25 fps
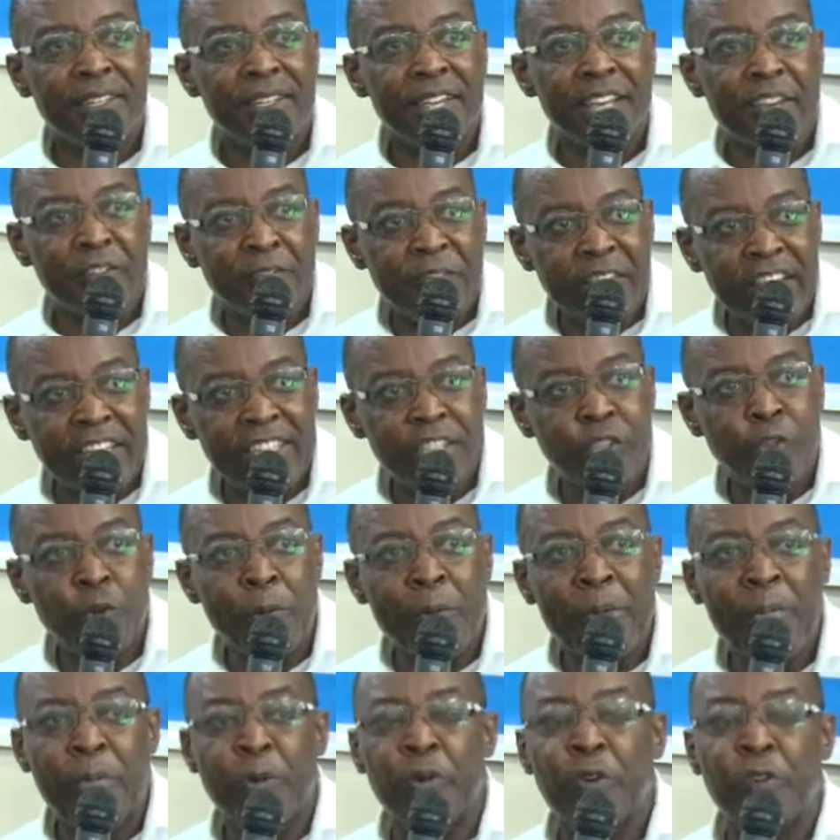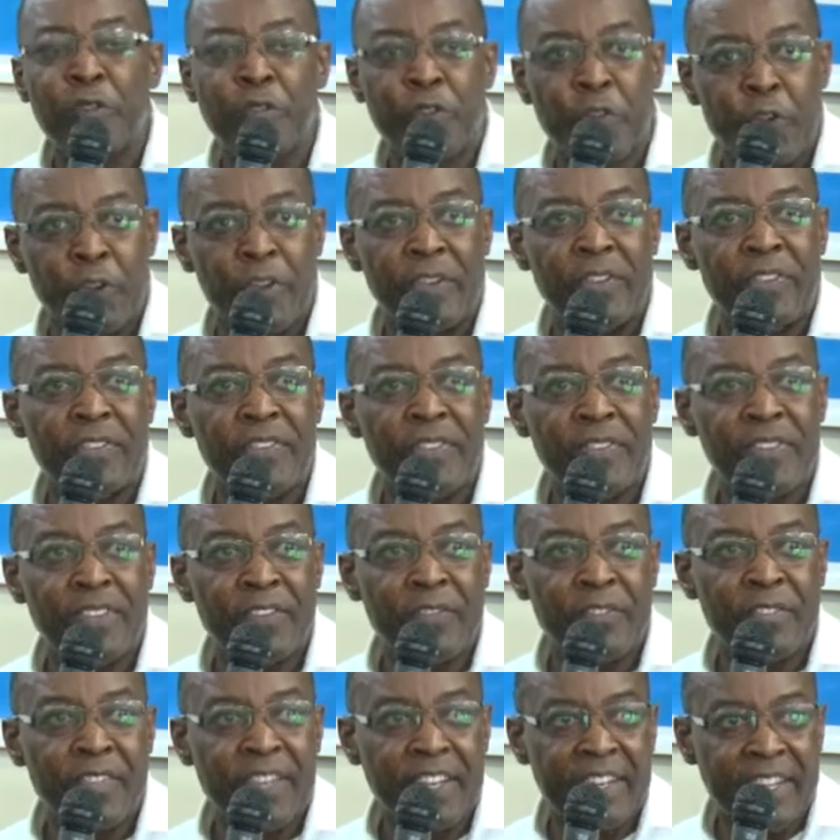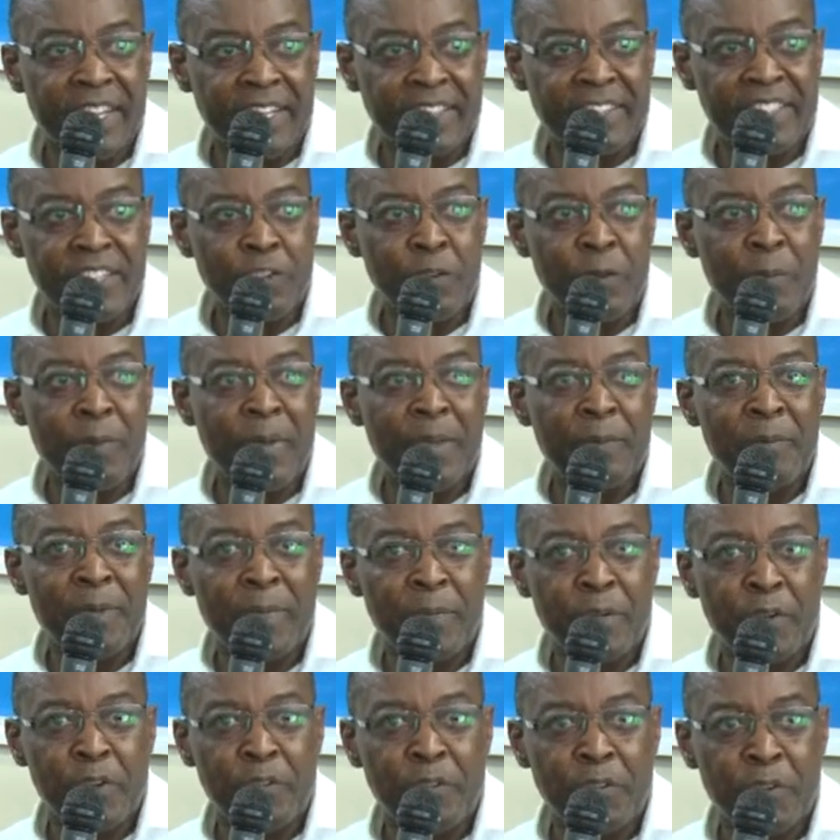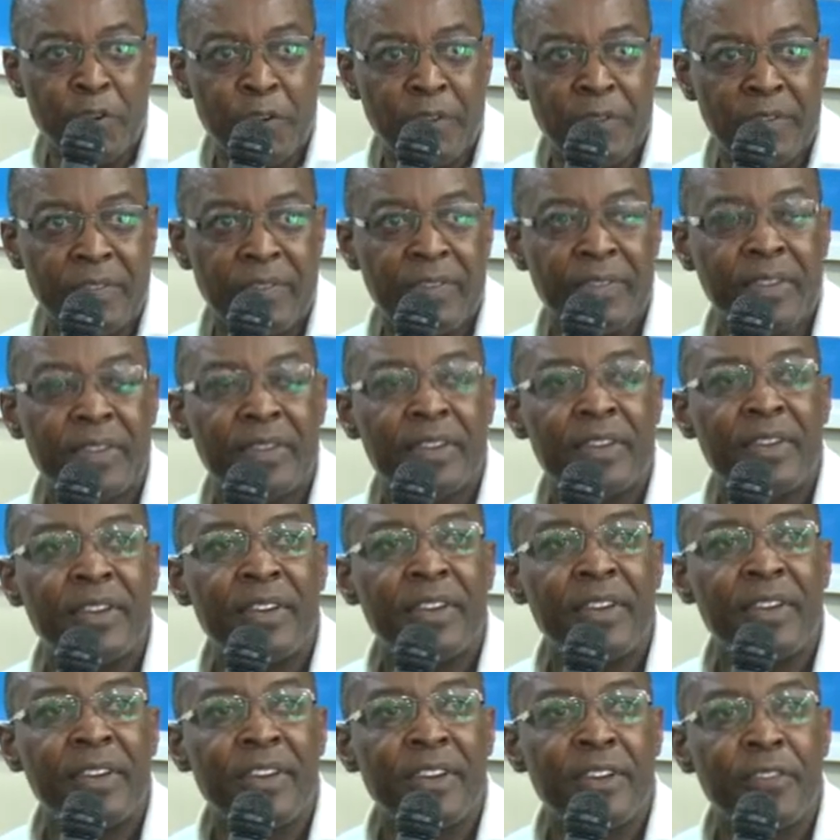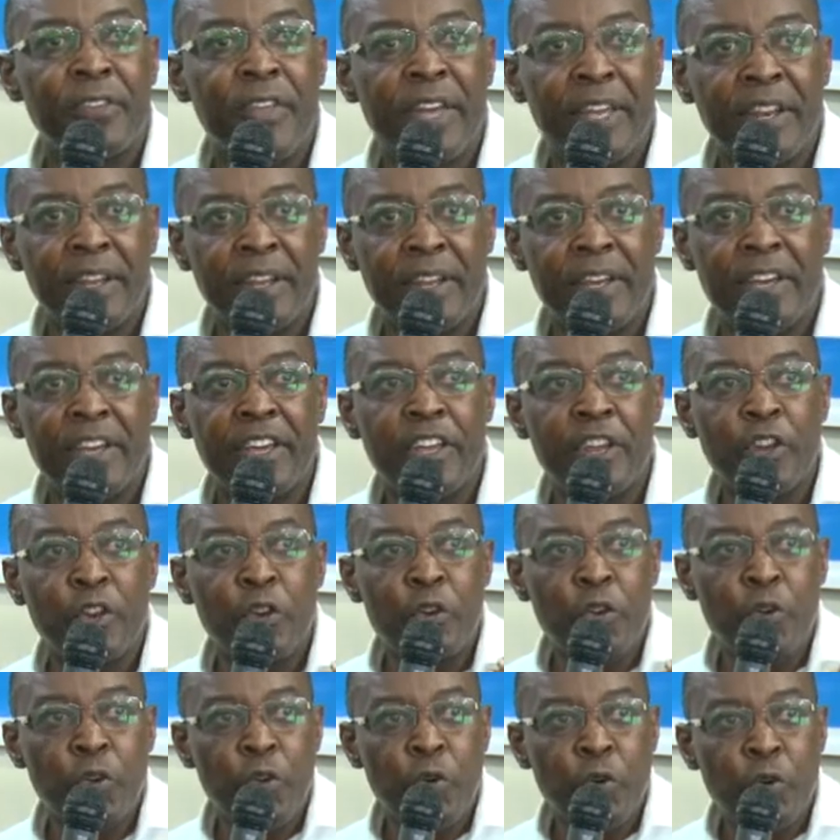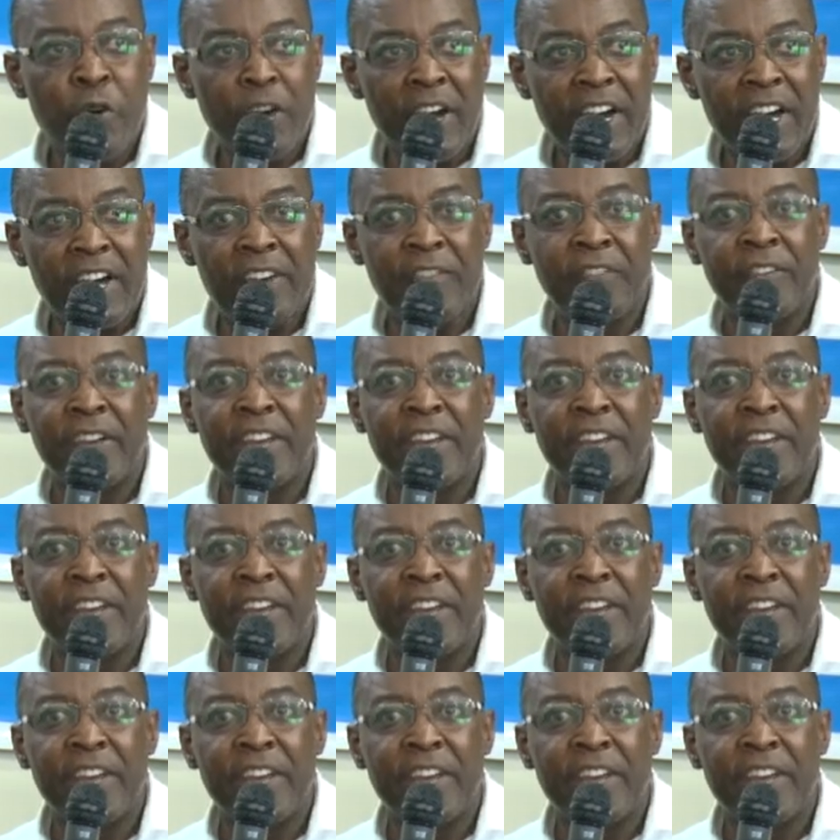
if that is your method of choice, if the tax is your method of choice, then do you have